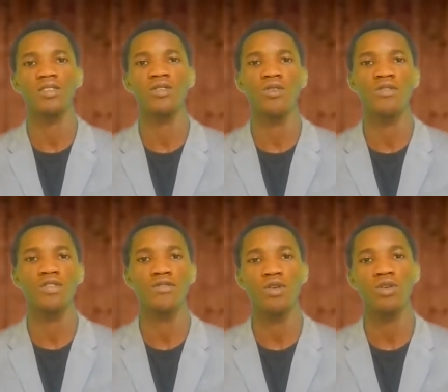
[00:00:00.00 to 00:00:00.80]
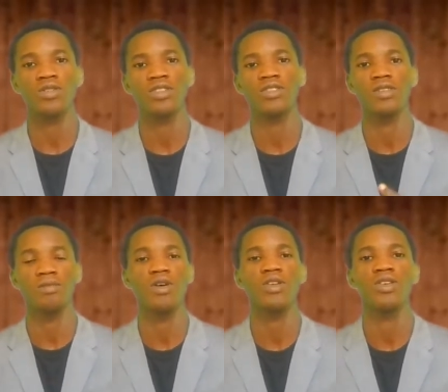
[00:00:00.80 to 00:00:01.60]
or if your focus is on the
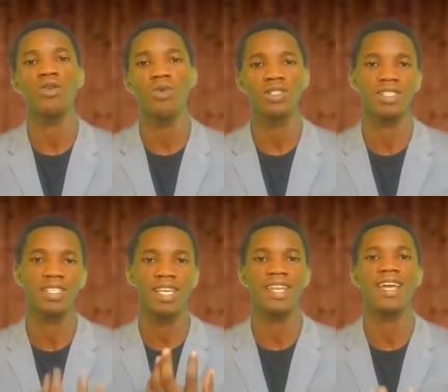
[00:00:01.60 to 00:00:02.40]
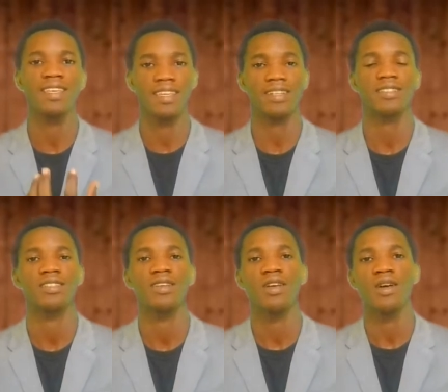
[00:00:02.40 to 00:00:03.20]
money or what can I get